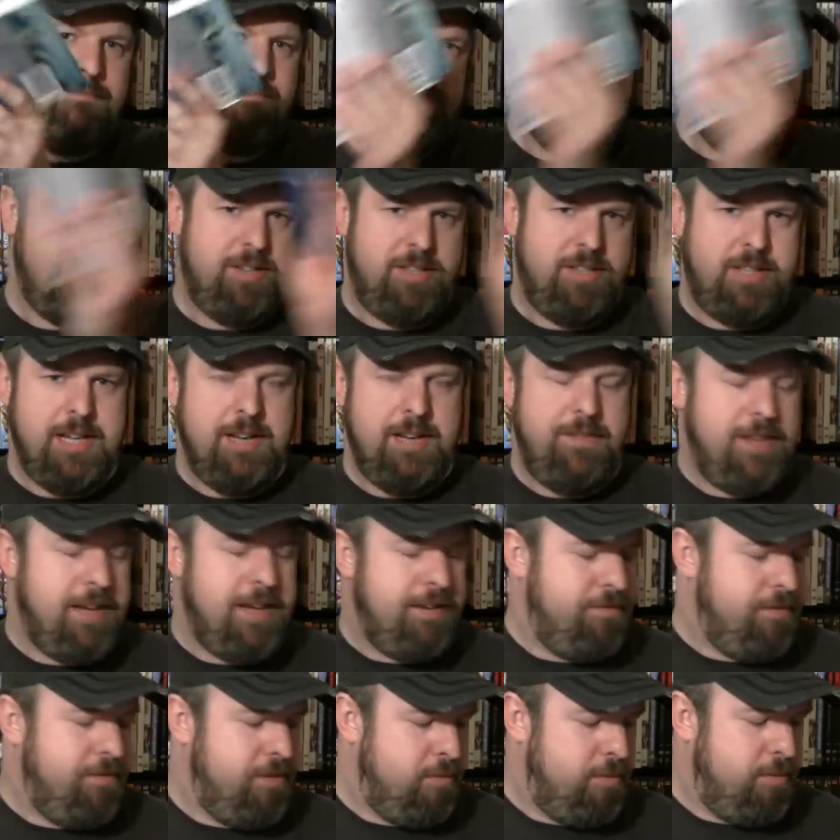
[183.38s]
but I'll save
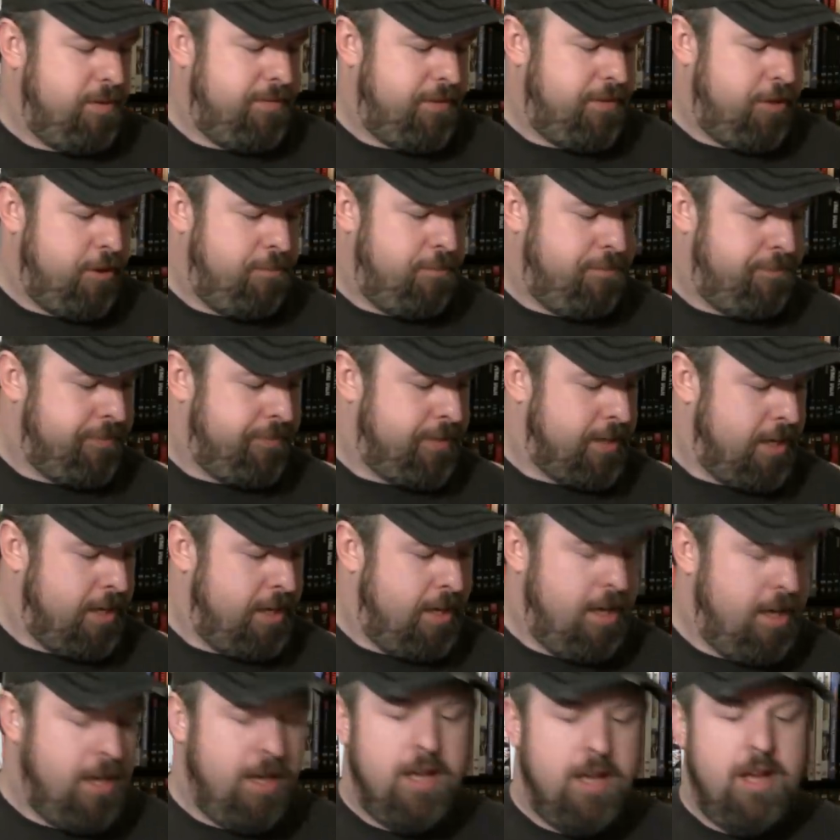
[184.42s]
that for the review.
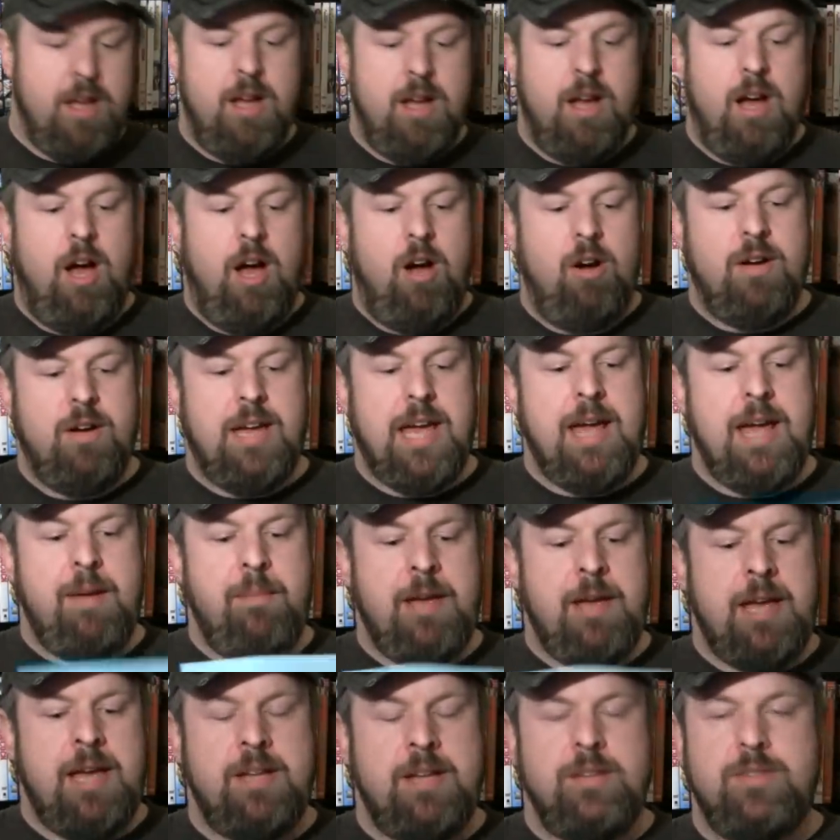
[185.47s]
Okay,
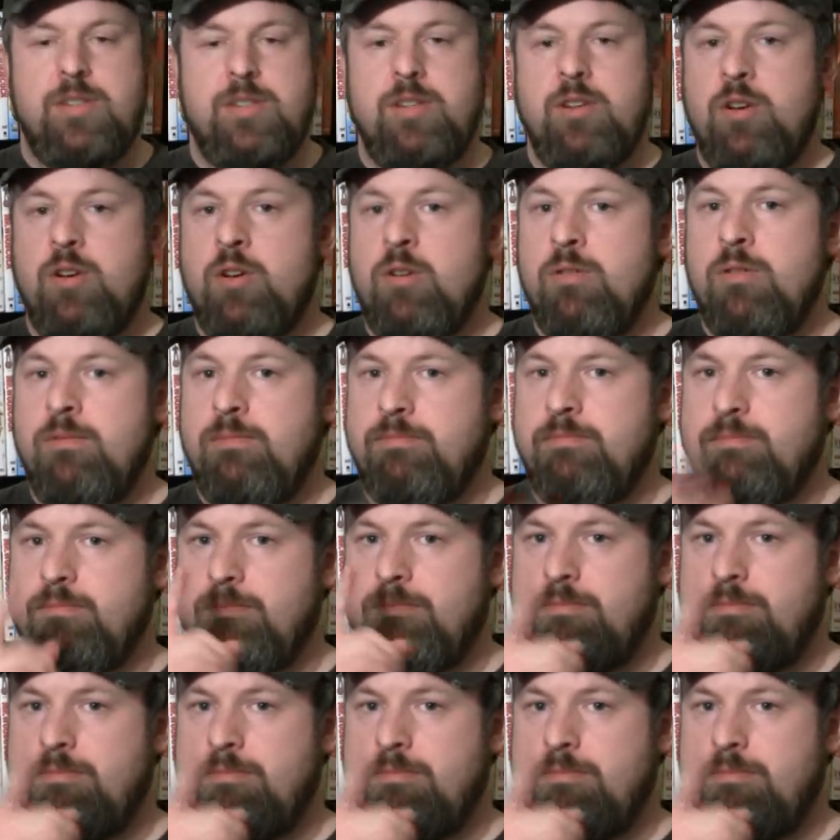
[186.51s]
man, so